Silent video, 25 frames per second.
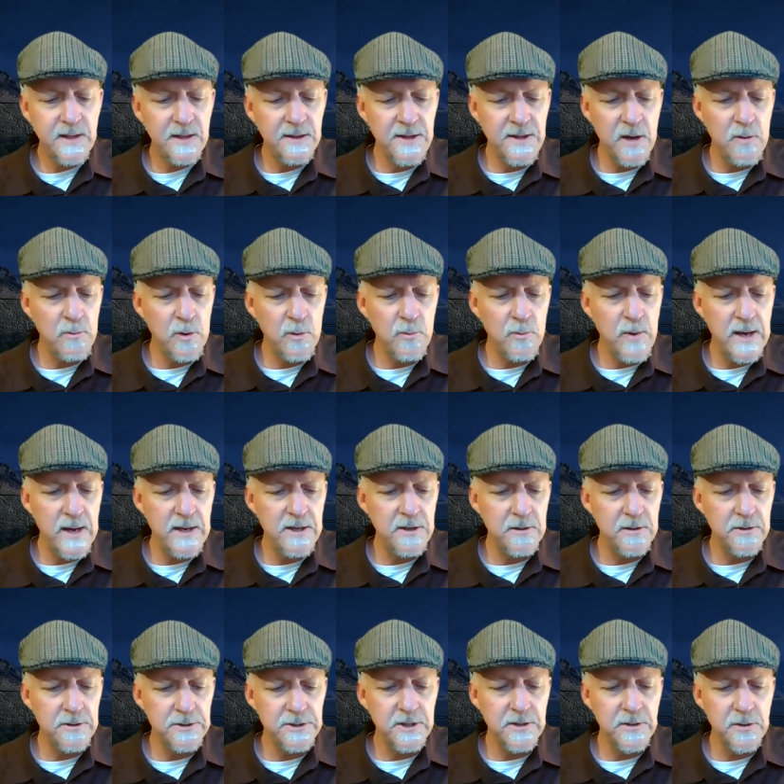they were
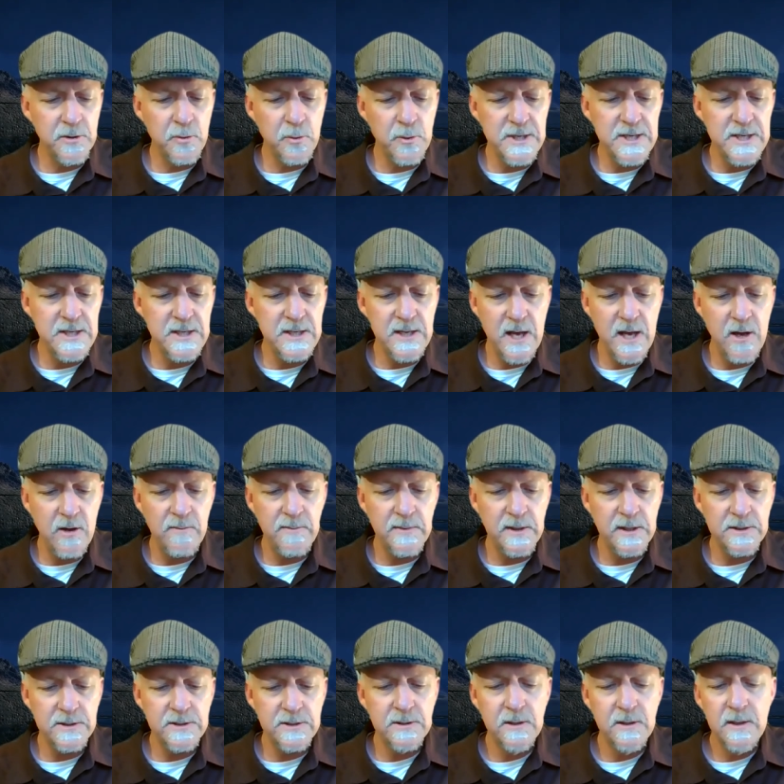regulars in green
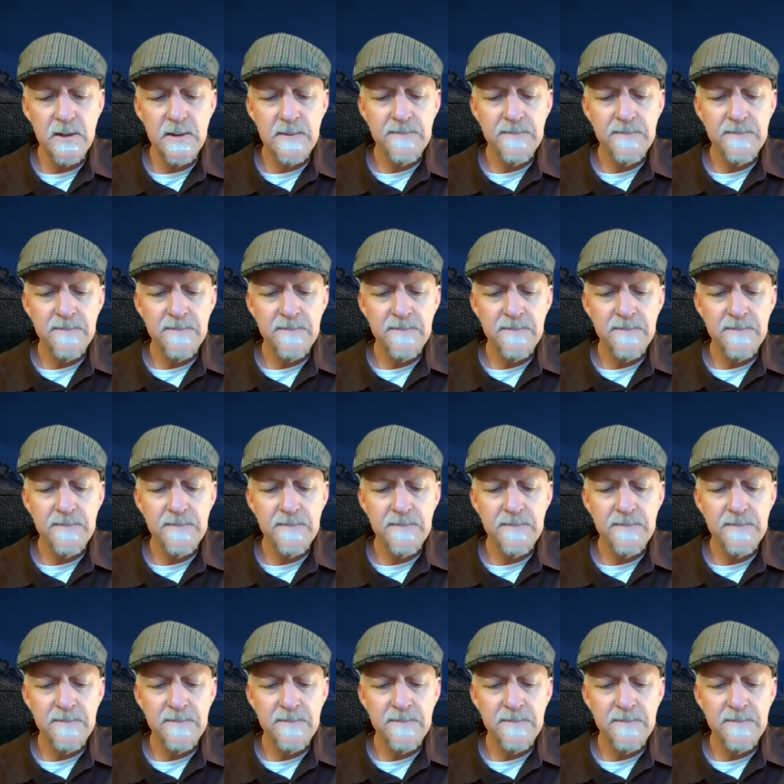helmets.